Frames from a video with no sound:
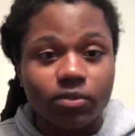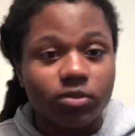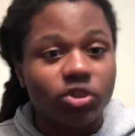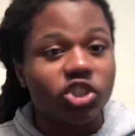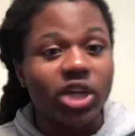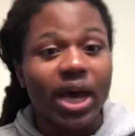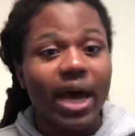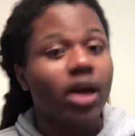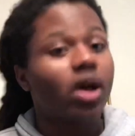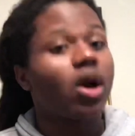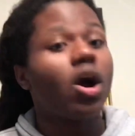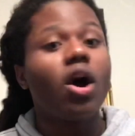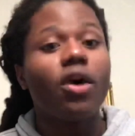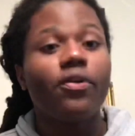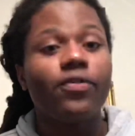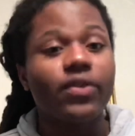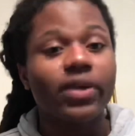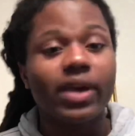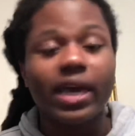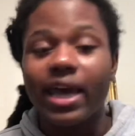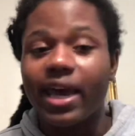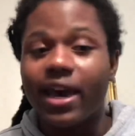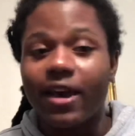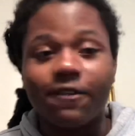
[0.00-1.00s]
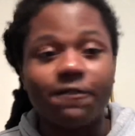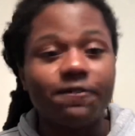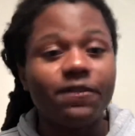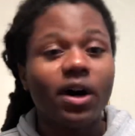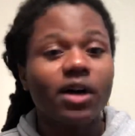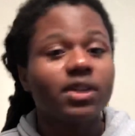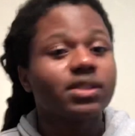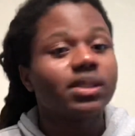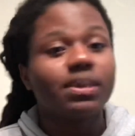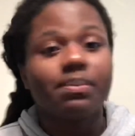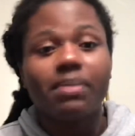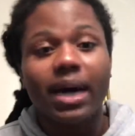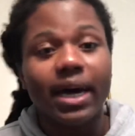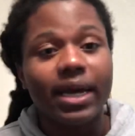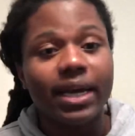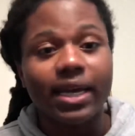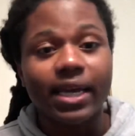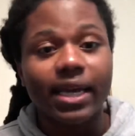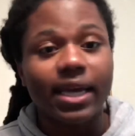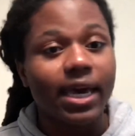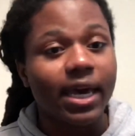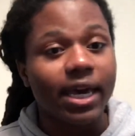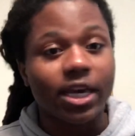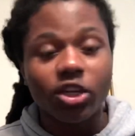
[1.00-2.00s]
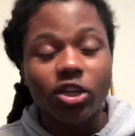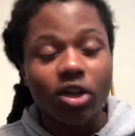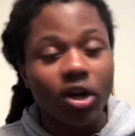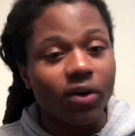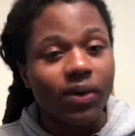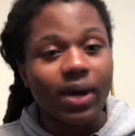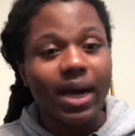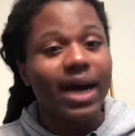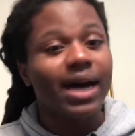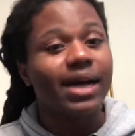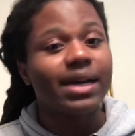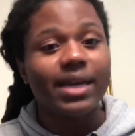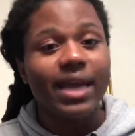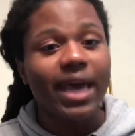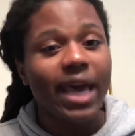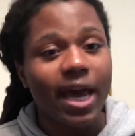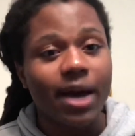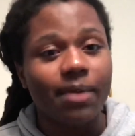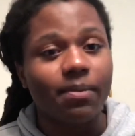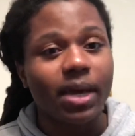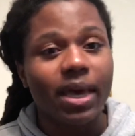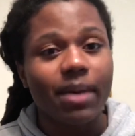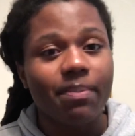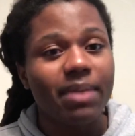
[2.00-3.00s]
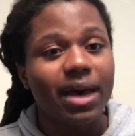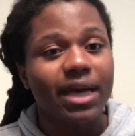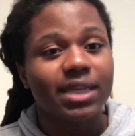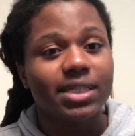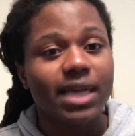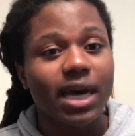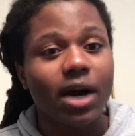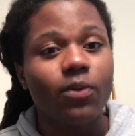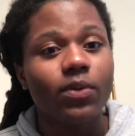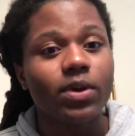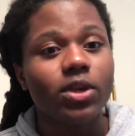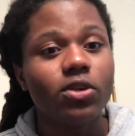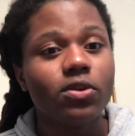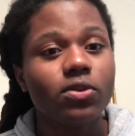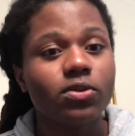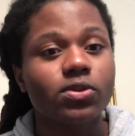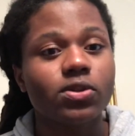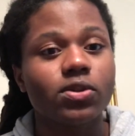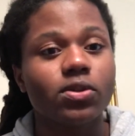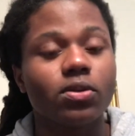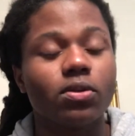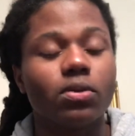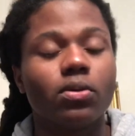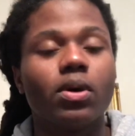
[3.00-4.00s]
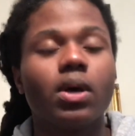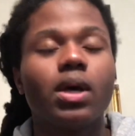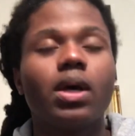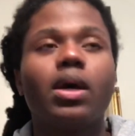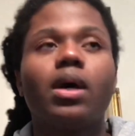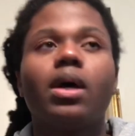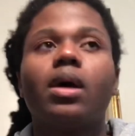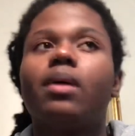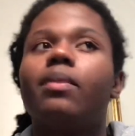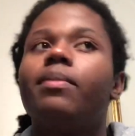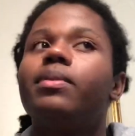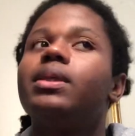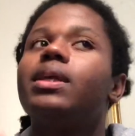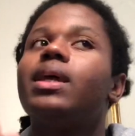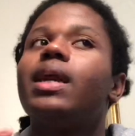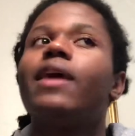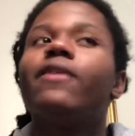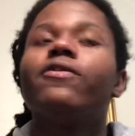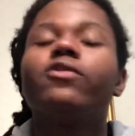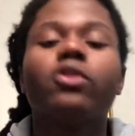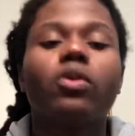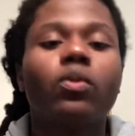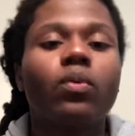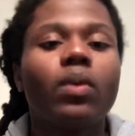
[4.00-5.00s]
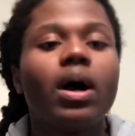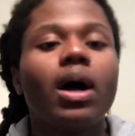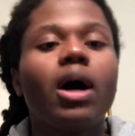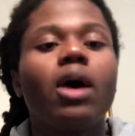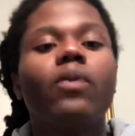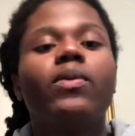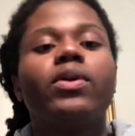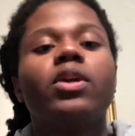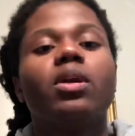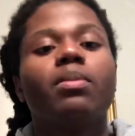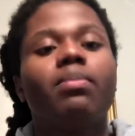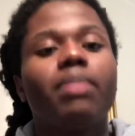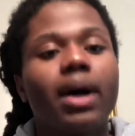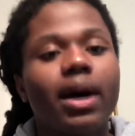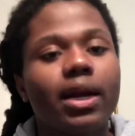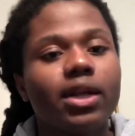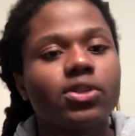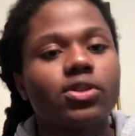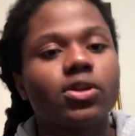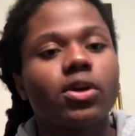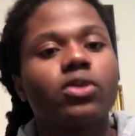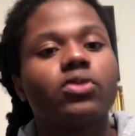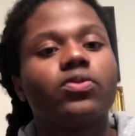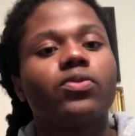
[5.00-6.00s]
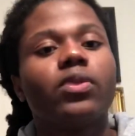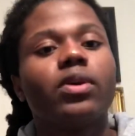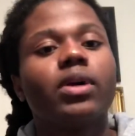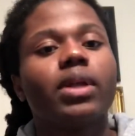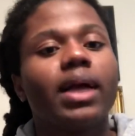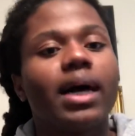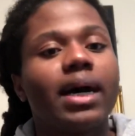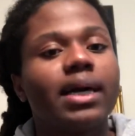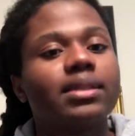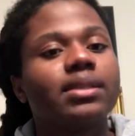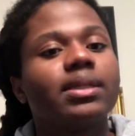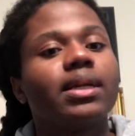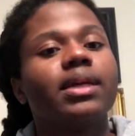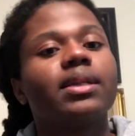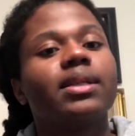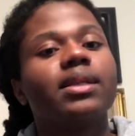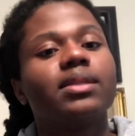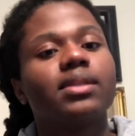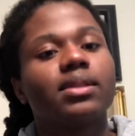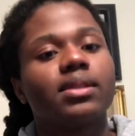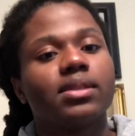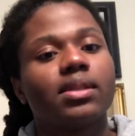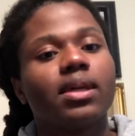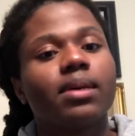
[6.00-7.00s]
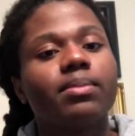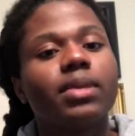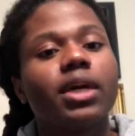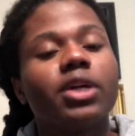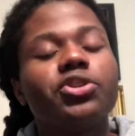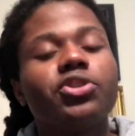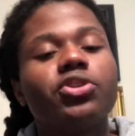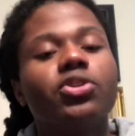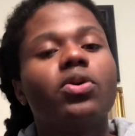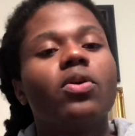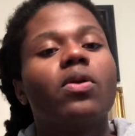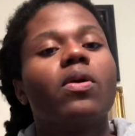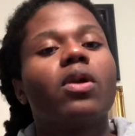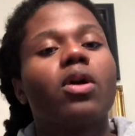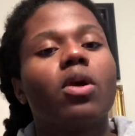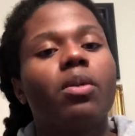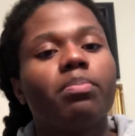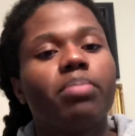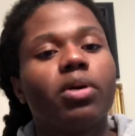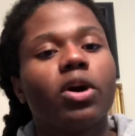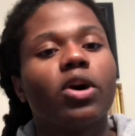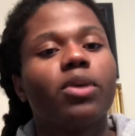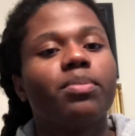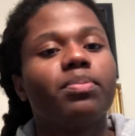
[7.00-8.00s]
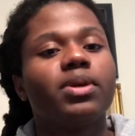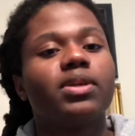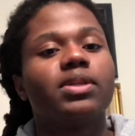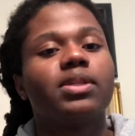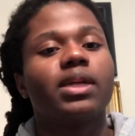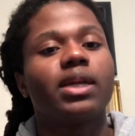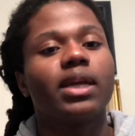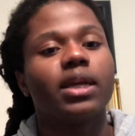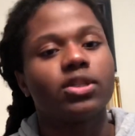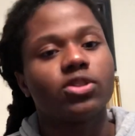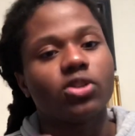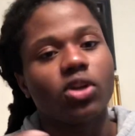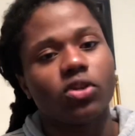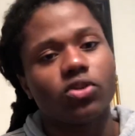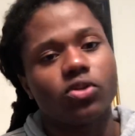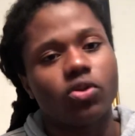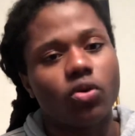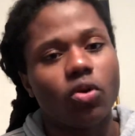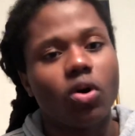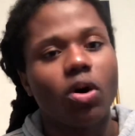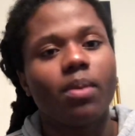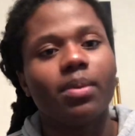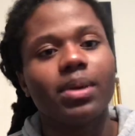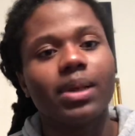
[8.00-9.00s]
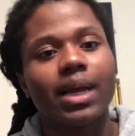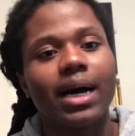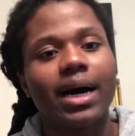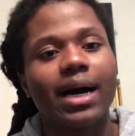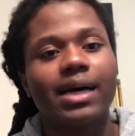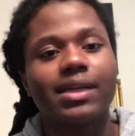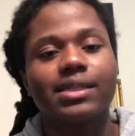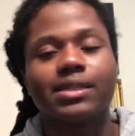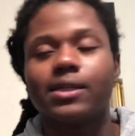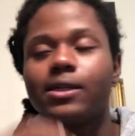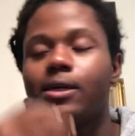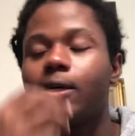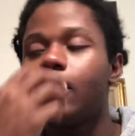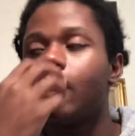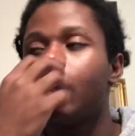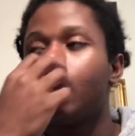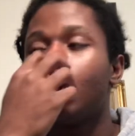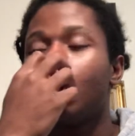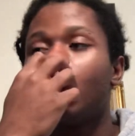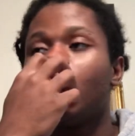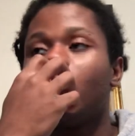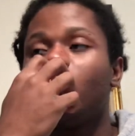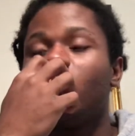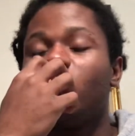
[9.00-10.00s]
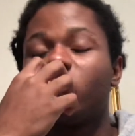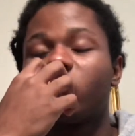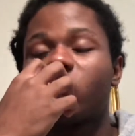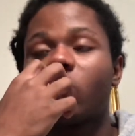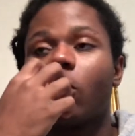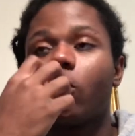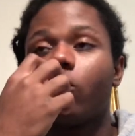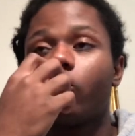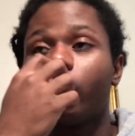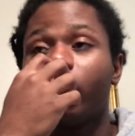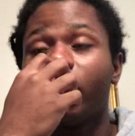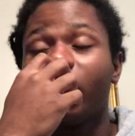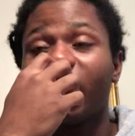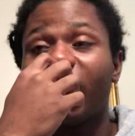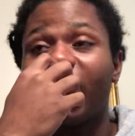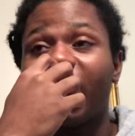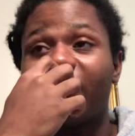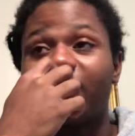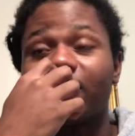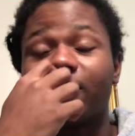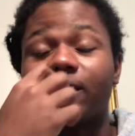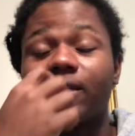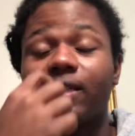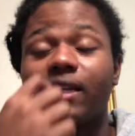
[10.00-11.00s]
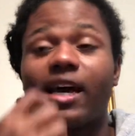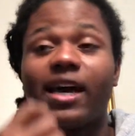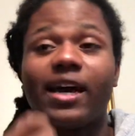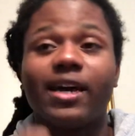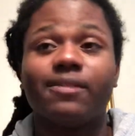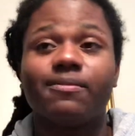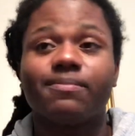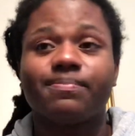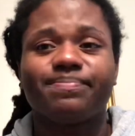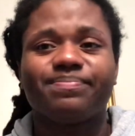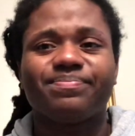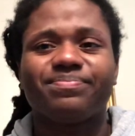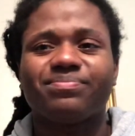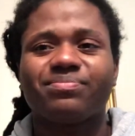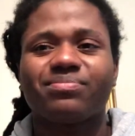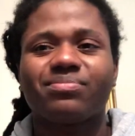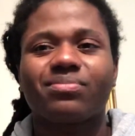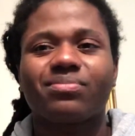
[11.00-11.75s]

jack off again, fuck somebody again, God damn, get back to how we used to. But then after a while, when your body starts realizing that this is something that you're doing on purpose and it starts normalizing, you start realizing that